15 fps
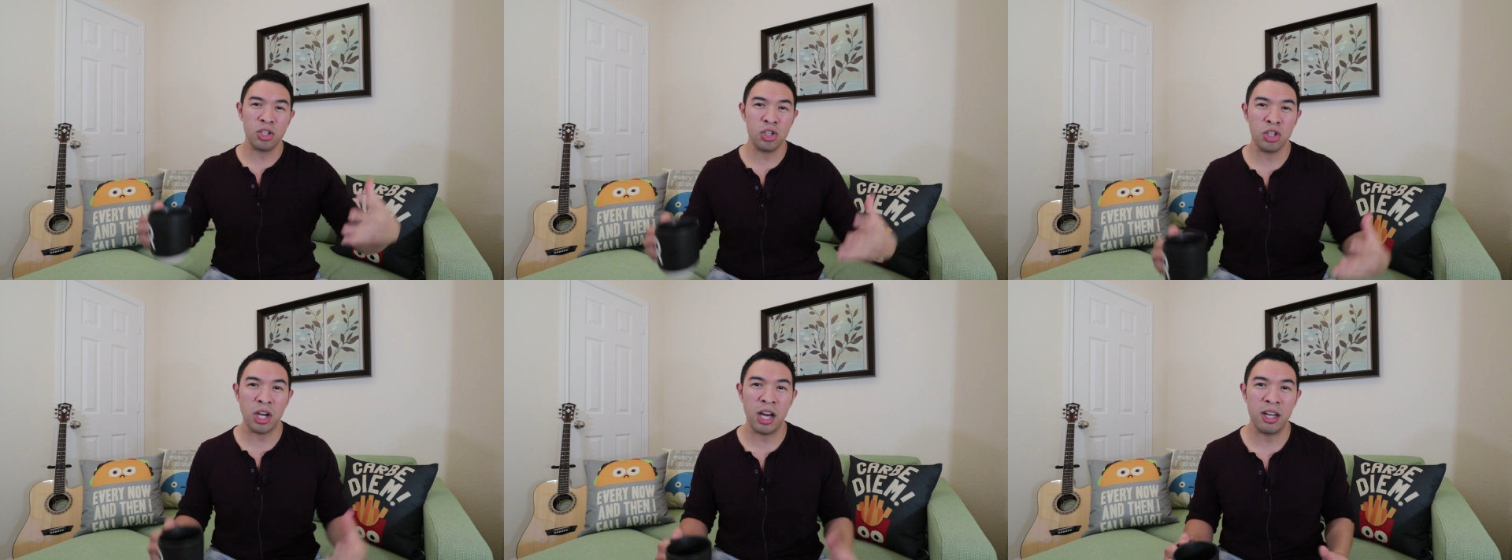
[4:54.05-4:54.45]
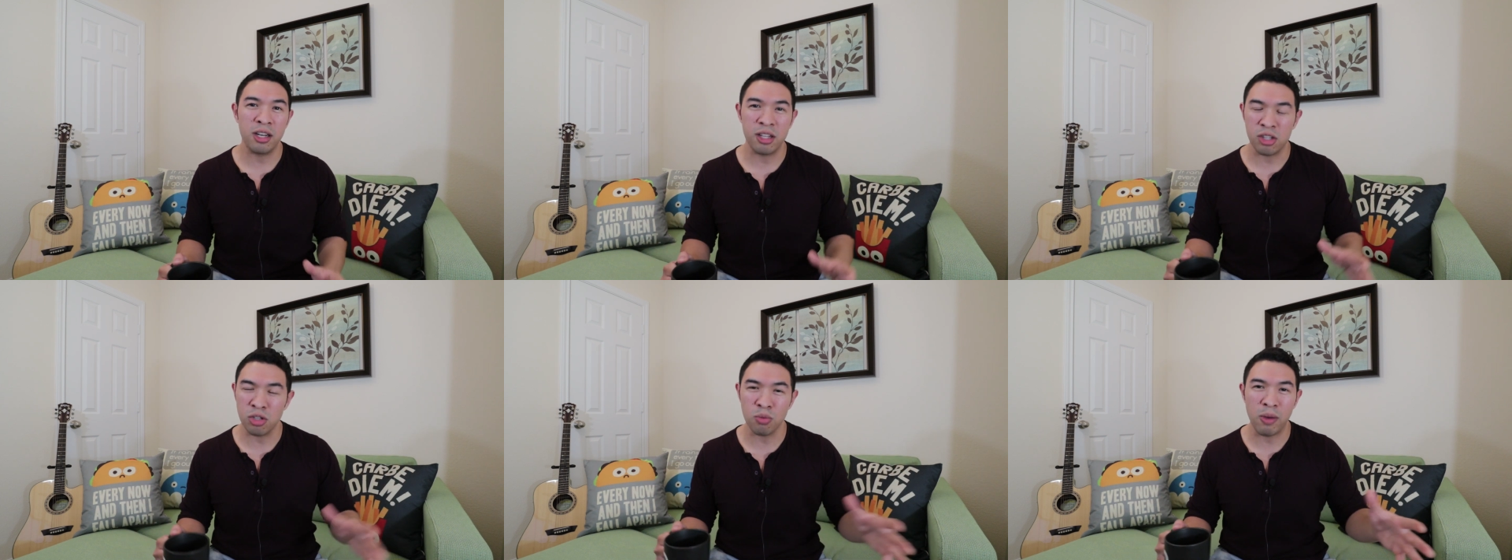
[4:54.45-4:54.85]
the shot
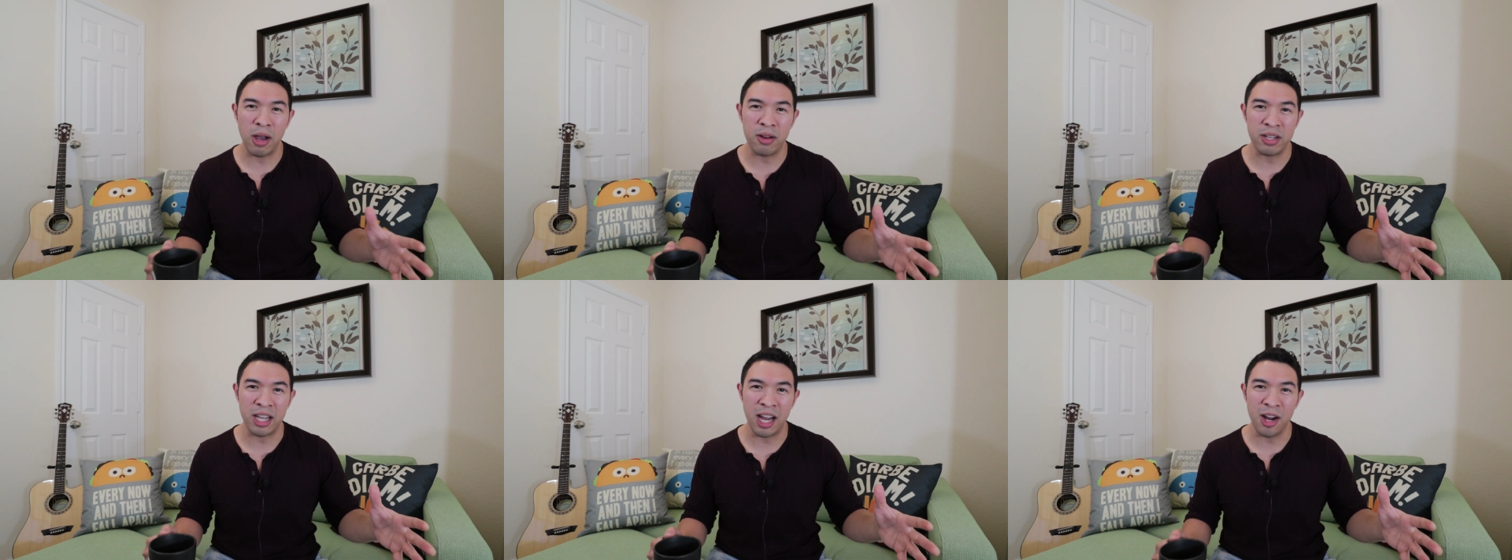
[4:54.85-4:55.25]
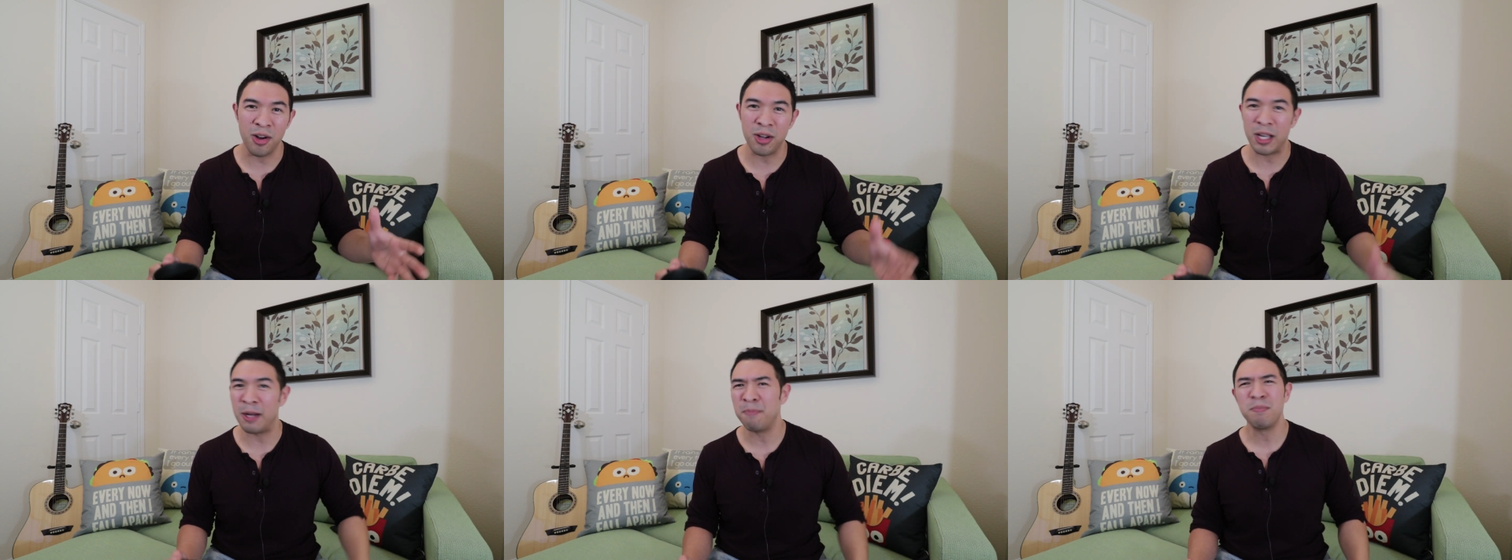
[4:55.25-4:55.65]
and its surrounding
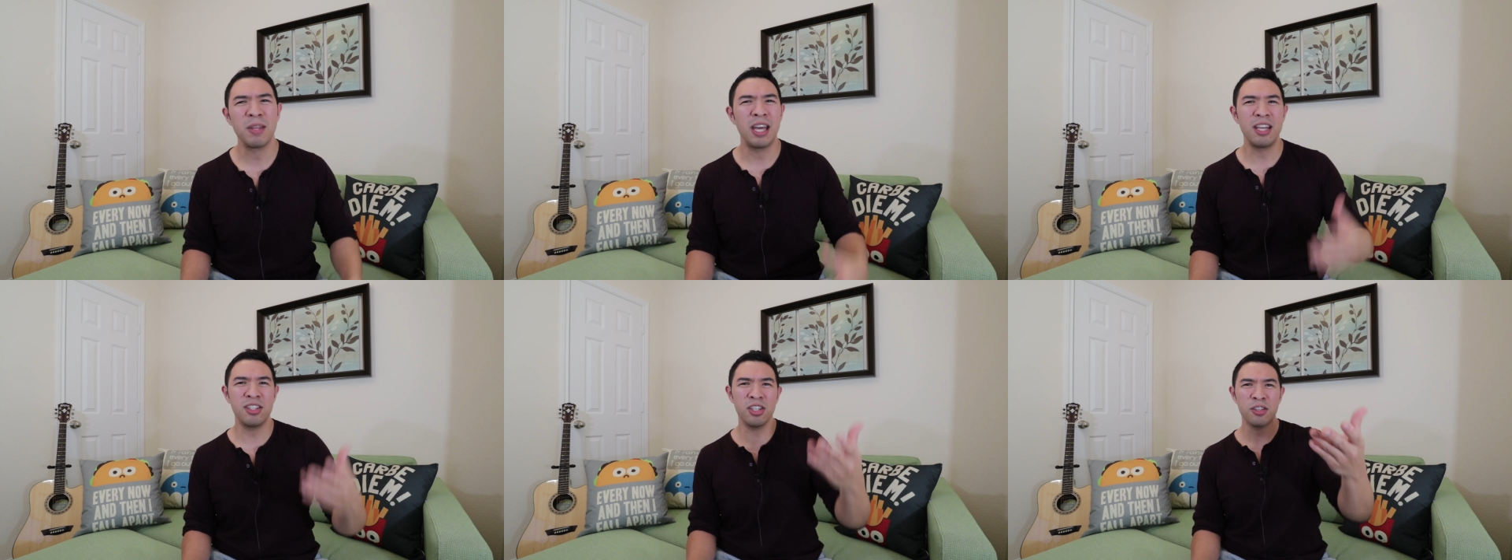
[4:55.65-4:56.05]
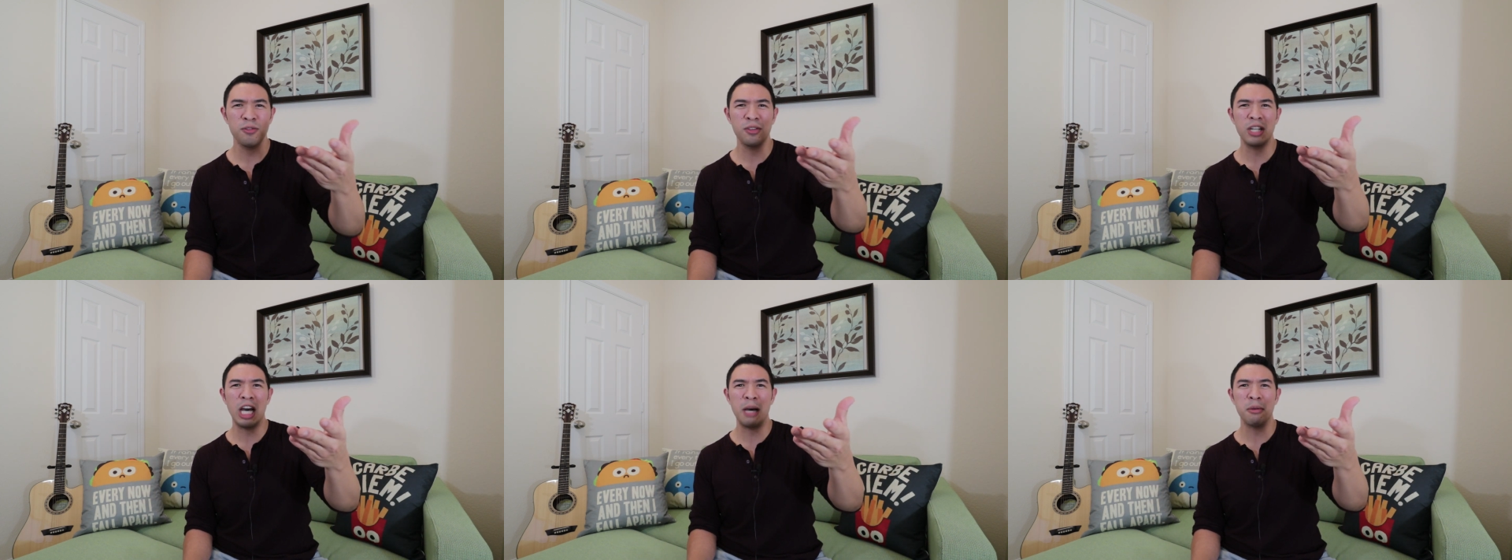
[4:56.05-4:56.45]
area. It's
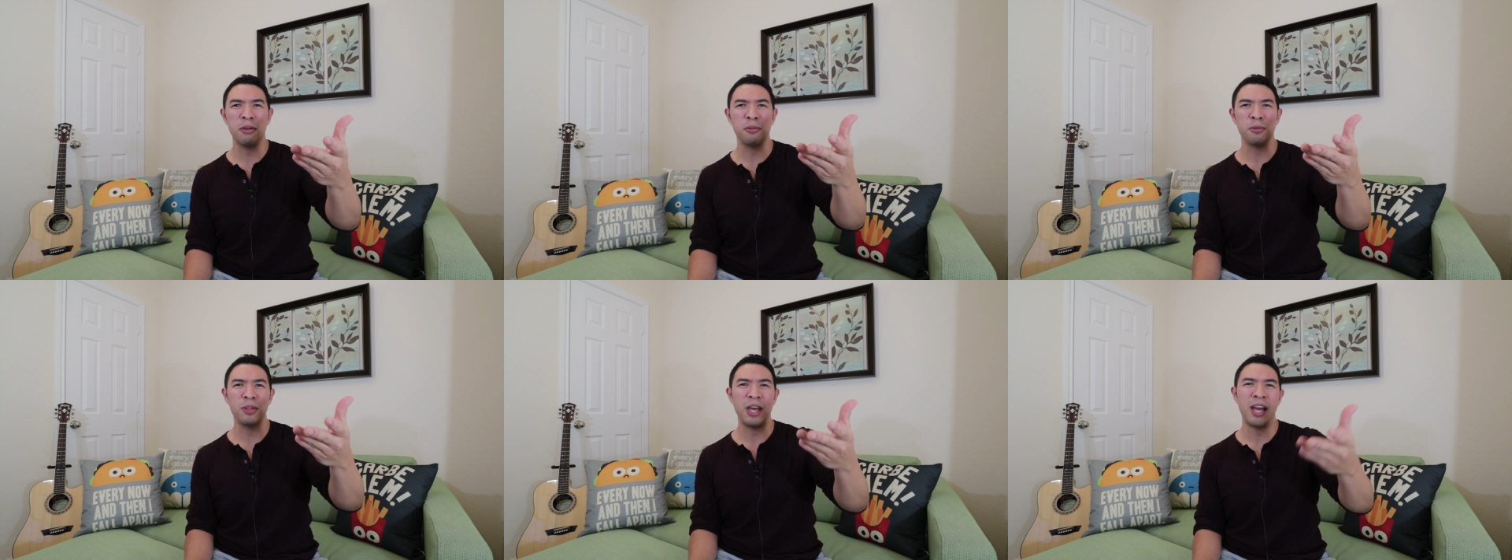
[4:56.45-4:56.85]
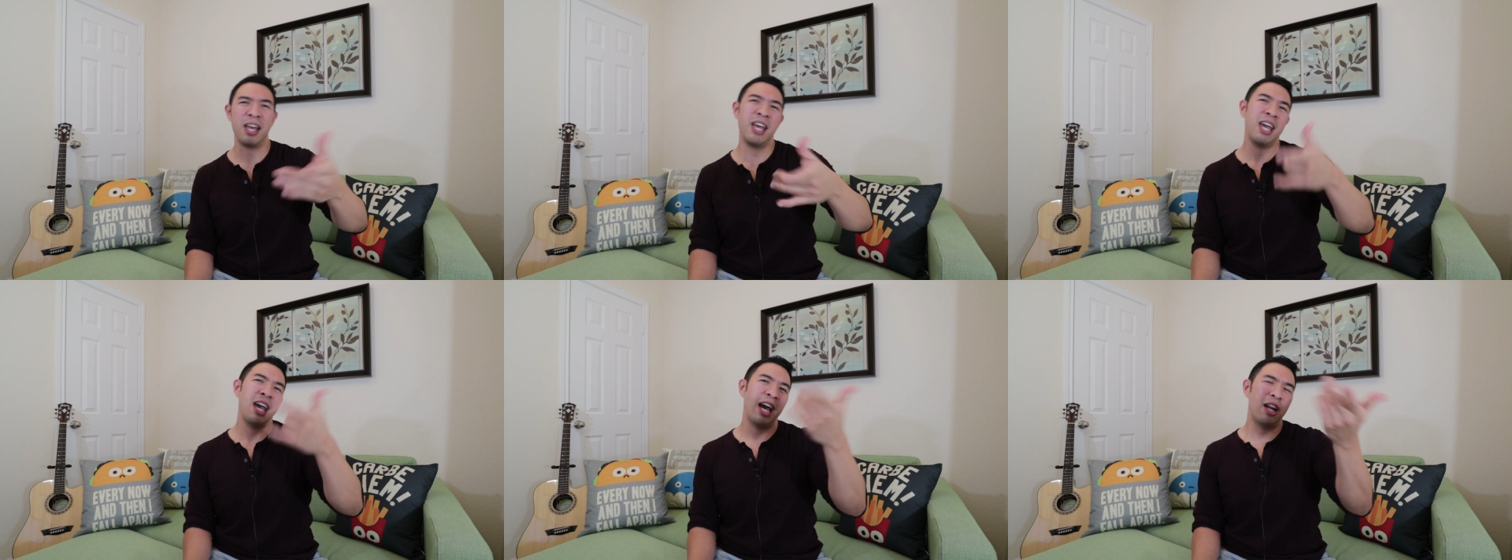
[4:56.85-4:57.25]
just phenomenal for that.